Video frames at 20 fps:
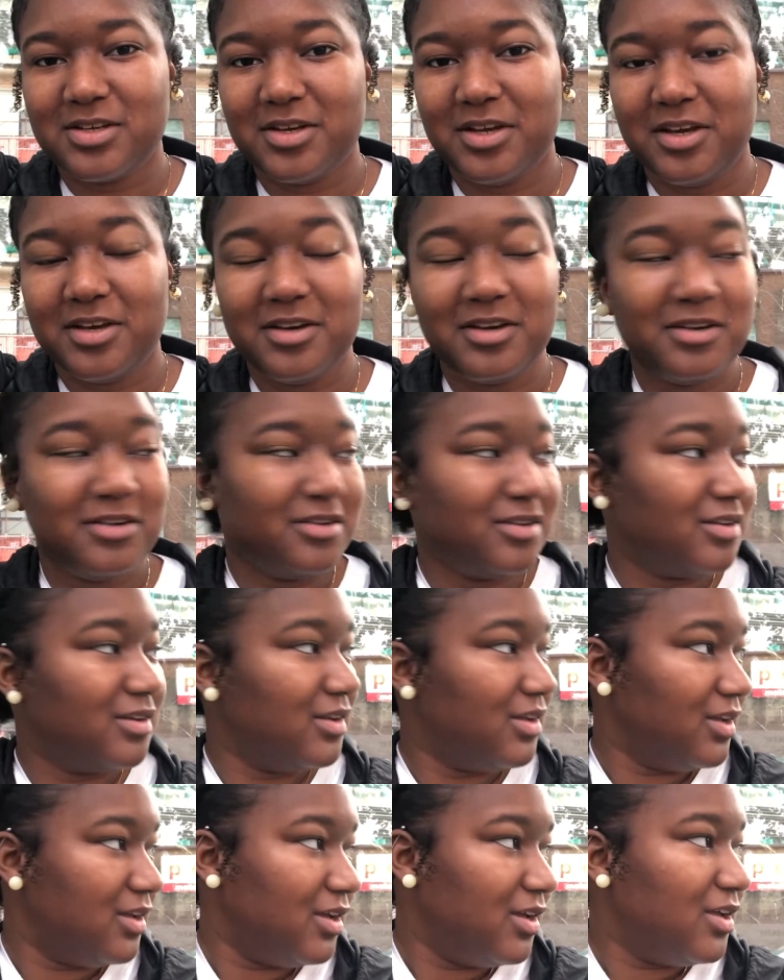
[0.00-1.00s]
yeah,
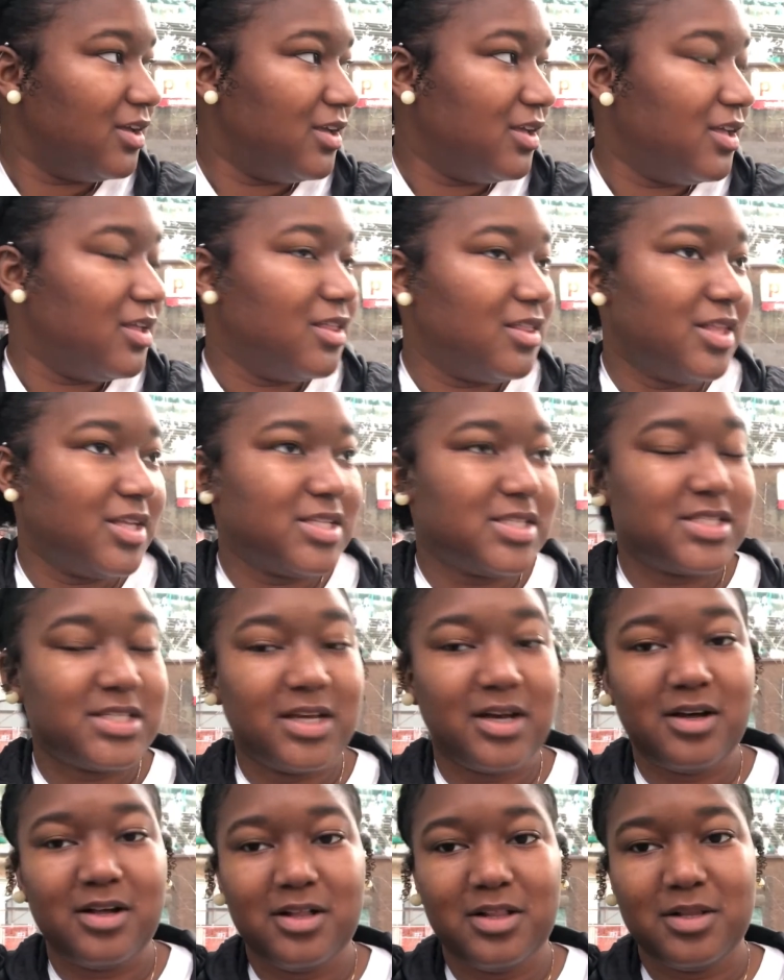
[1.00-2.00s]
that's
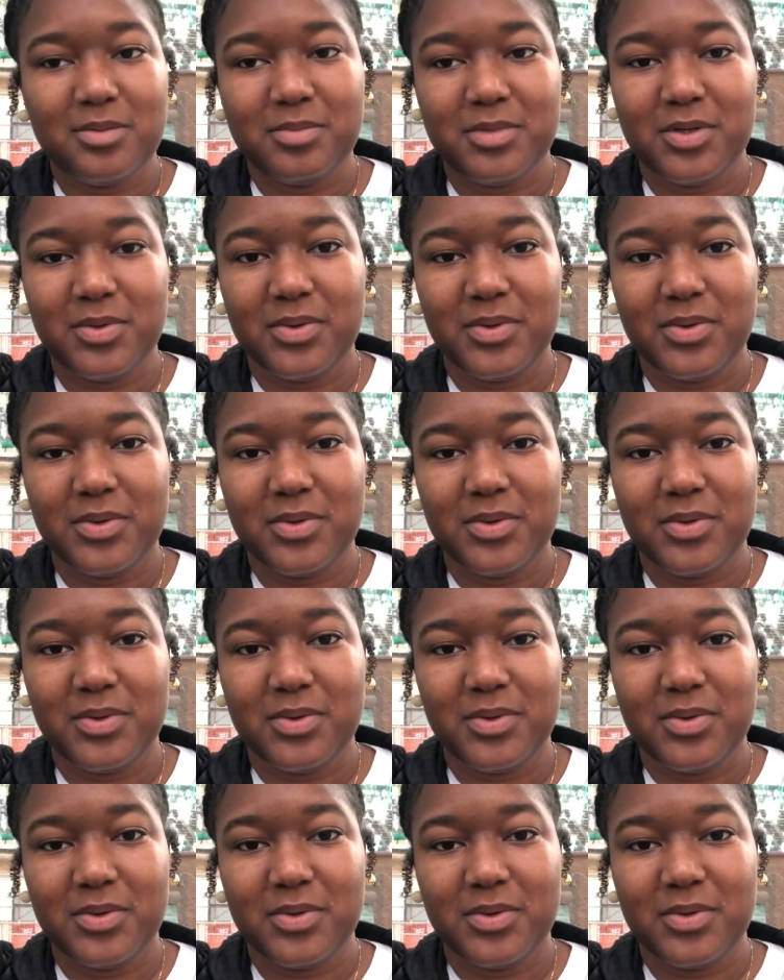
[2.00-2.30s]
all I'm